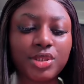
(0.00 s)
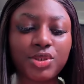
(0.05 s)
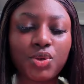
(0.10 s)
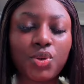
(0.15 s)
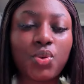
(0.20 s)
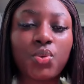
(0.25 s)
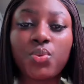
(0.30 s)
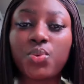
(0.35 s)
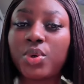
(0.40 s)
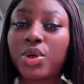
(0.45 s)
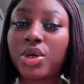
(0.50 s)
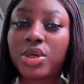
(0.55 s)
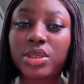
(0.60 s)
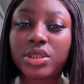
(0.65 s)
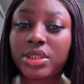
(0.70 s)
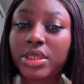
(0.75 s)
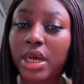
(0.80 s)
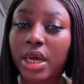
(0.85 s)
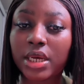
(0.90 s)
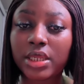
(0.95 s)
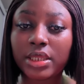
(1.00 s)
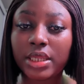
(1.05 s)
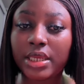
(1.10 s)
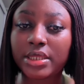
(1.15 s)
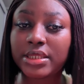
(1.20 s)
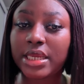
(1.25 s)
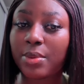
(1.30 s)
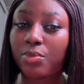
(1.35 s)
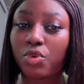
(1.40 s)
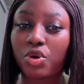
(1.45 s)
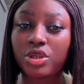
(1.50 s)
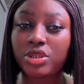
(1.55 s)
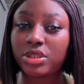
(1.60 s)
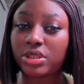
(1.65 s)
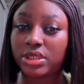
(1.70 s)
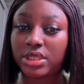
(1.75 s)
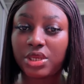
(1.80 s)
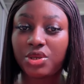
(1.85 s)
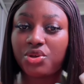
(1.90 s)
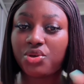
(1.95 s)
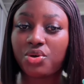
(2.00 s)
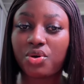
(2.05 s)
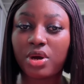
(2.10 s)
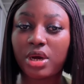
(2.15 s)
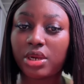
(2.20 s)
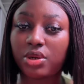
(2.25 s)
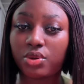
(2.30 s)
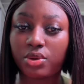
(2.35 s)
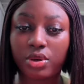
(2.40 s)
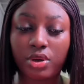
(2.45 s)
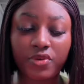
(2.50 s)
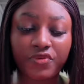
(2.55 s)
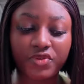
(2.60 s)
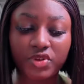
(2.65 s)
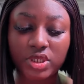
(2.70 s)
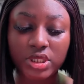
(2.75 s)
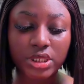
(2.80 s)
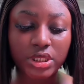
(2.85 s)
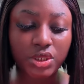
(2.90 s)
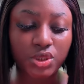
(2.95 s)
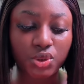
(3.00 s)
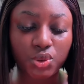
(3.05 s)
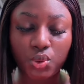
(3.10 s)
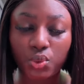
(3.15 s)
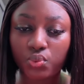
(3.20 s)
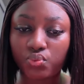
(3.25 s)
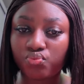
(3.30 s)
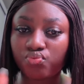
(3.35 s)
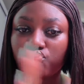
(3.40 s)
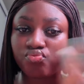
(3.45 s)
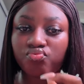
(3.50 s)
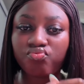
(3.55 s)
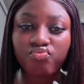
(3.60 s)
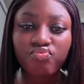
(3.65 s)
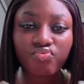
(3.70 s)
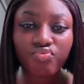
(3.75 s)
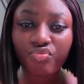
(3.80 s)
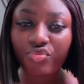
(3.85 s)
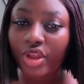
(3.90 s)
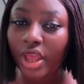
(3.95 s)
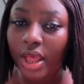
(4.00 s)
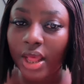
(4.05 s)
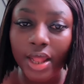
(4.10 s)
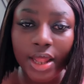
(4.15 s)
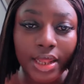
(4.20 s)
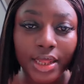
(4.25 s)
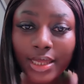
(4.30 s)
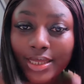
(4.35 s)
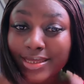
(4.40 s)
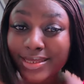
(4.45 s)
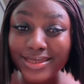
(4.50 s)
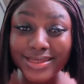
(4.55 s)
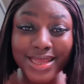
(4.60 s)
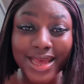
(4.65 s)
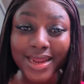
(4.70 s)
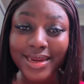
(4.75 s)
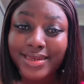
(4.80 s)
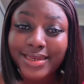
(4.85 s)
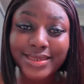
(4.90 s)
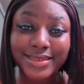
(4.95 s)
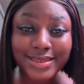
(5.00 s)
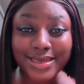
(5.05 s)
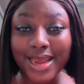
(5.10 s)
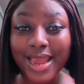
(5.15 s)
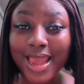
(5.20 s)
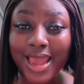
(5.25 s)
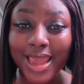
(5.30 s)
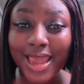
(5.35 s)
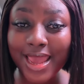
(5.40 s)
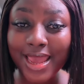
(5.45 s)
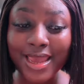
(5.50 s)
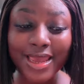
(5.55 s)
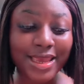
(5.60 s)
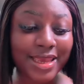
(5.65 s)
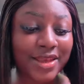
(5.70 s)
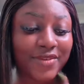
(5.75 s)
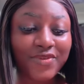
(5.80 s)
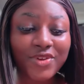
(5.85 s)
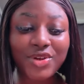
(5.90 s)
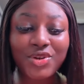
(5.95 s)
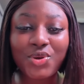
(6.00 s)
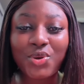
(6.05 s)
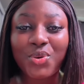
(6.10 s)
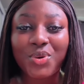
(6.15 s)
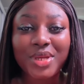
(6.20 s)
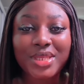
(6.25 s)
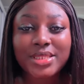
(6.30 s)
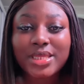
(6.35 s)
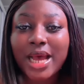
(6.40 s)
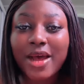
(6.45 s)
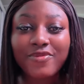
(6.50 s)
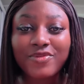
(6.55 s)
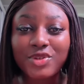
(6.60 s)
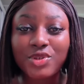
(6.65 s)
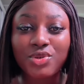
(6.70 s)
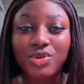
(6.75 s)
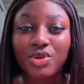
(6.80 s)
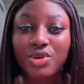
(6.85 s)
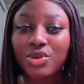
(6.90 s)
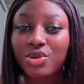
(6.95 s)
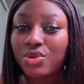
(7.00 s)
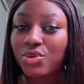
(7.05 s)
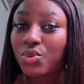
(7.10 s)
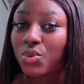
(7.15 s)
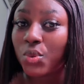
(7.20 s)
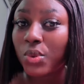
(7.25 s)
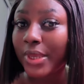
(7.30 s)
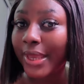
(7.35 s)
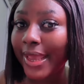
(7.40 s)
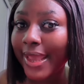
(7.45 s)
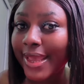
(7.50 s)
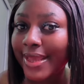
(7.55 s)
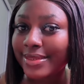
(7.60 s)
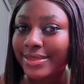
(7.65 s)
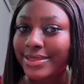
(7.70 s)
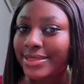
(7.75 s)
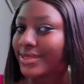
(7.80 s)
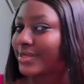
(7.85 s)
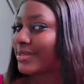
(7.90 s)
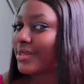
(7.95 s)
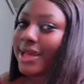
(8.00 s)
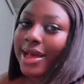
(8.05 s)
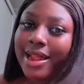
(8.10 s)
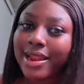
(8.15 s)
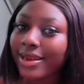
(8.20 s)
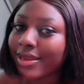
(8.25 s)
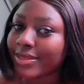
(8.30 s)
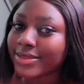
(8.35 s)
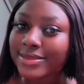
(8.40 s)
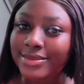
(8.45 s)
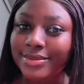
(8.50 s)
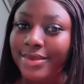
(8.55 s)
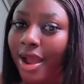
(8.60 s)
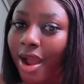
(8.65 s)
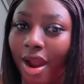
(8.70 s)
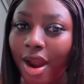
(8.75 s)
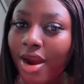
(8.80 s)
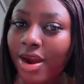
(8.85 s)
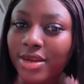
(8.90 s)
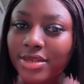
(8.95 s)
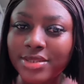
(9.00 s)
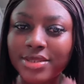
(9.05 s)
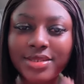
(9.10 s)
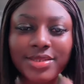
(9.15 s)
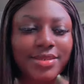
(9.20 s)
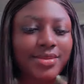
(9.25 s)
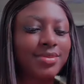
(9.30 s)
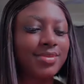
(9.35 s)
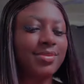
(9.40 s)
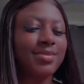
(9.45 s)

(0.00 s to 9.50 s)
So we're gonna talk later. I'm going to take you all along, obviously. So let's start the day, even though it's afternoon. Who cares? Let's start.